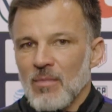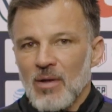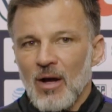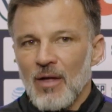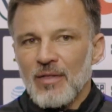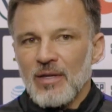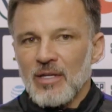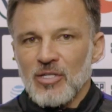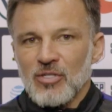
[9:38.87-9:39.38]

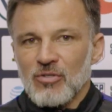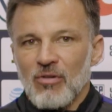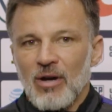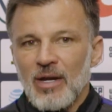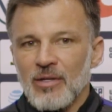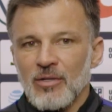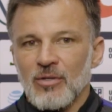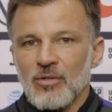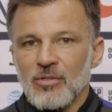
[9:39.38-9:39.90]
I think it's
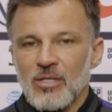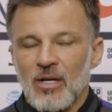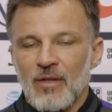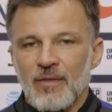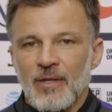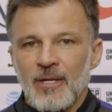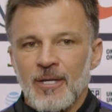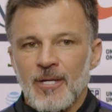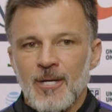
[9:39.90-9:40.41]
great news. I
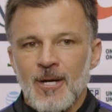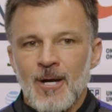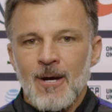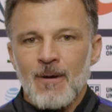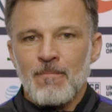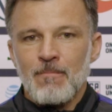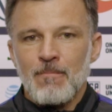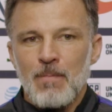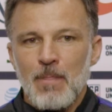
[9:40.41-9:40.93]
think
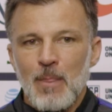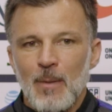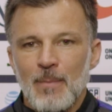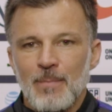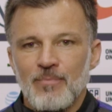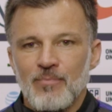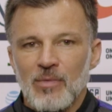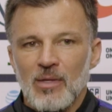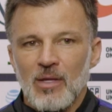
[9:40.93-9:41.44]
um,
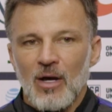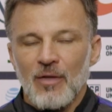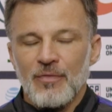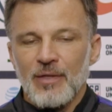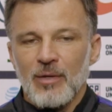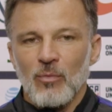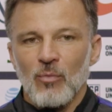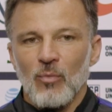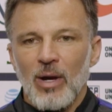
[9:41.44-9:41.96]
I
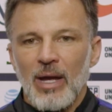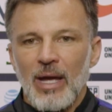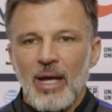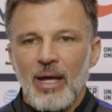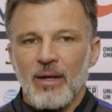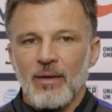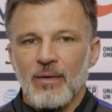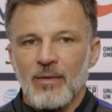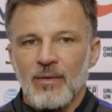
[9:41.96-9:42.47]
think
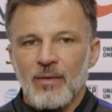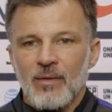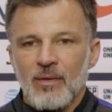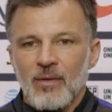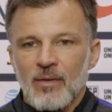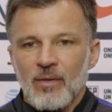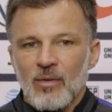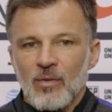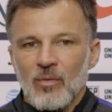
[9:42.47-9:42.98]
where
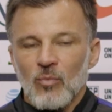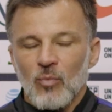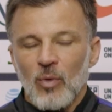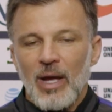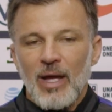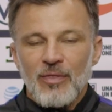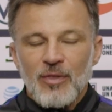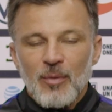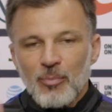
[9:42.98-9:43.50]

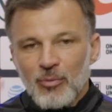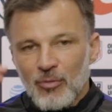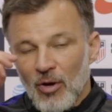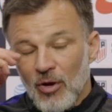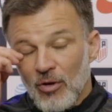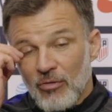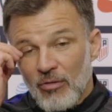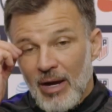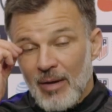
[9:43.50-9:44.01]
where the
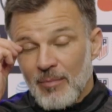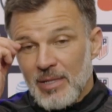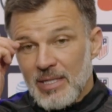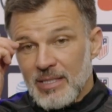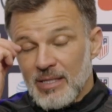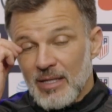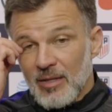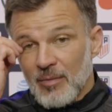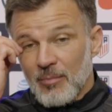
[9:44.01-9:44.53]
program
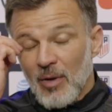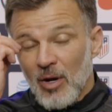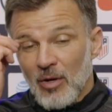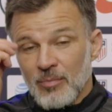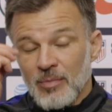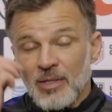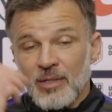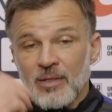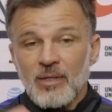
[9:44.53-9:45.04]
is at the
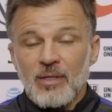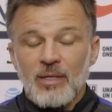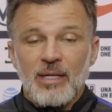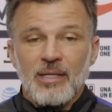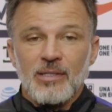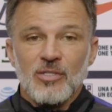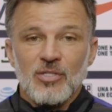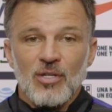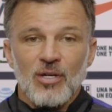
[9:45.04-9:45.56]
moment
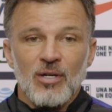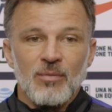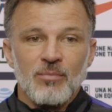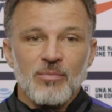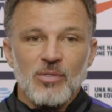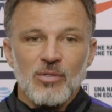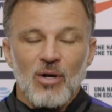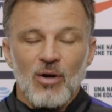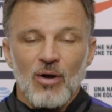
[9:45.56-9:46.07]
in
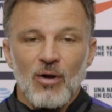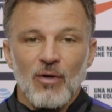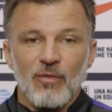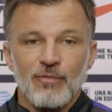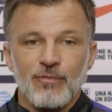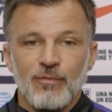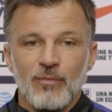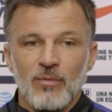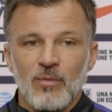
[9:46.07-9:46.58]
terms
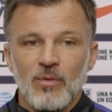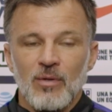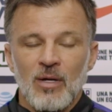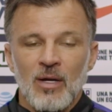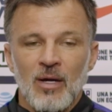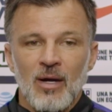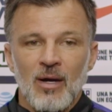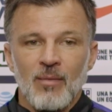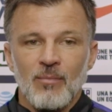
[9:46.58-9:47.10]
of
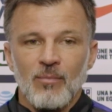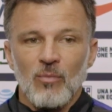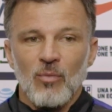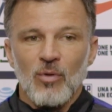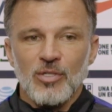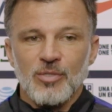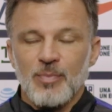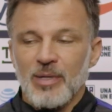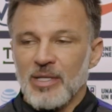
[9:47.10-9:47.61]
um,
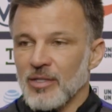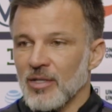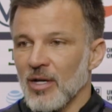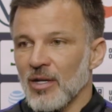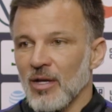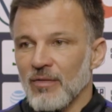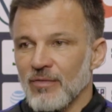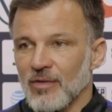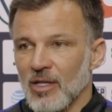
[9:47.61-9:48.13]
what's been
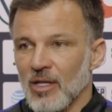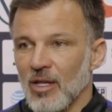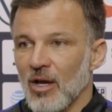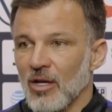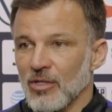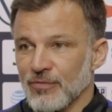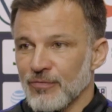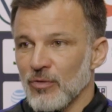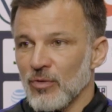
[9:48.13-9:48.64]
done over the
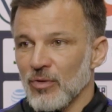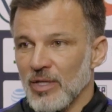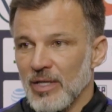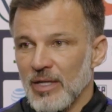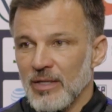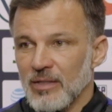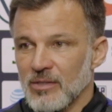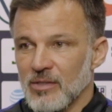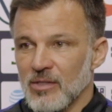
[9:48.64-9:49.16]
last four
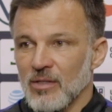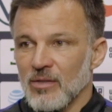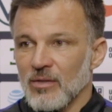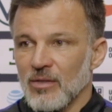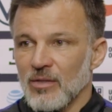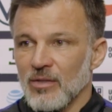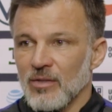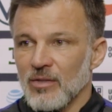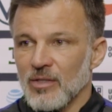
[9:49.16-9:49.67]
years, the
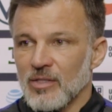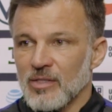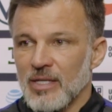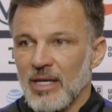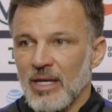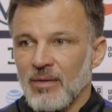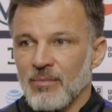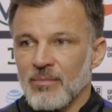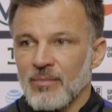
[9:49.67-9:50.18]
the, the
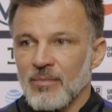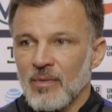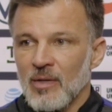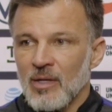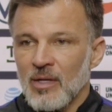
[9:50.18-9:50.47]
team